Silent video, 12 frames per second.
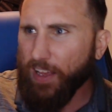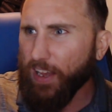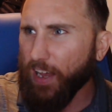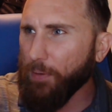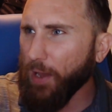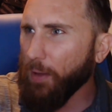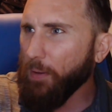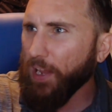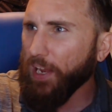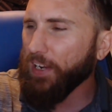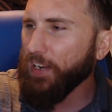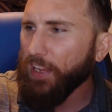I, I
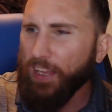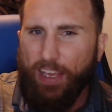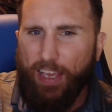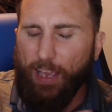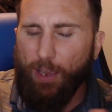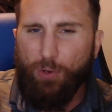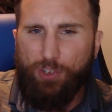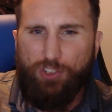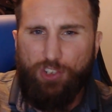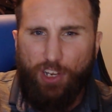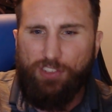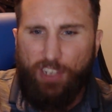mean, it was
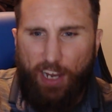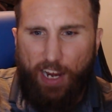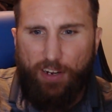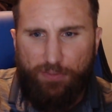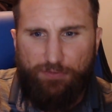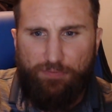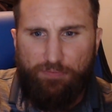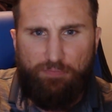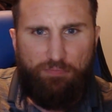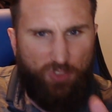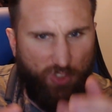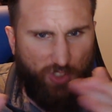just kind of
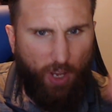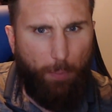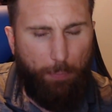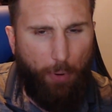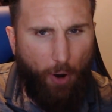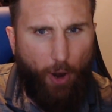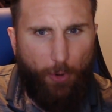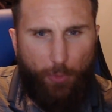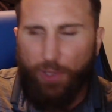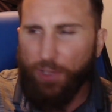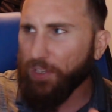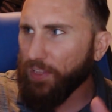subpar,
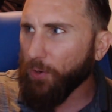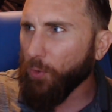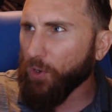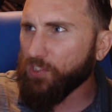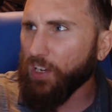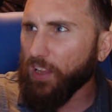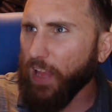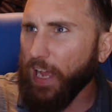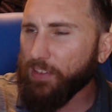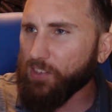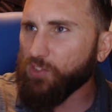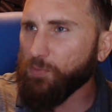really. There wasn't a
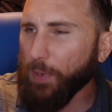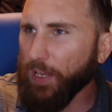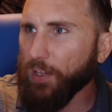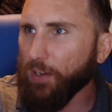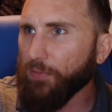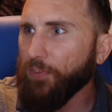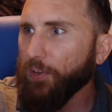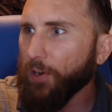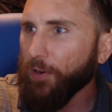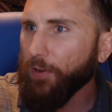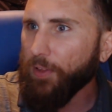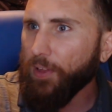lot to speak of
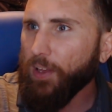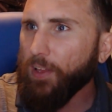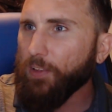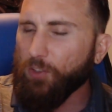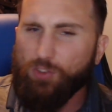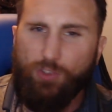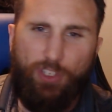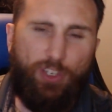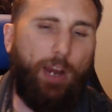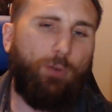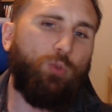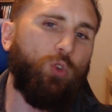here. You, you
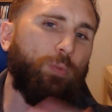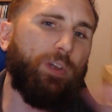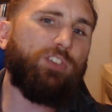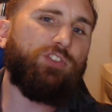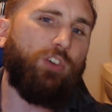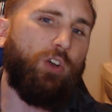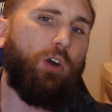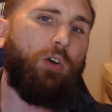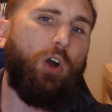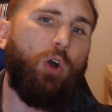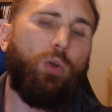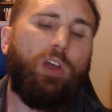got Ruby
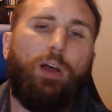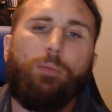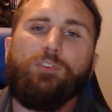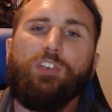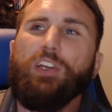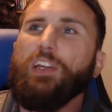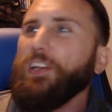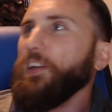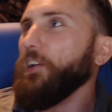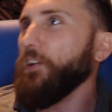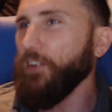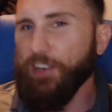Soho comes in
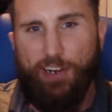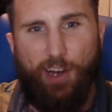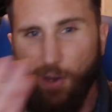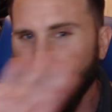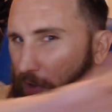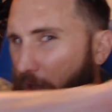here, and you know,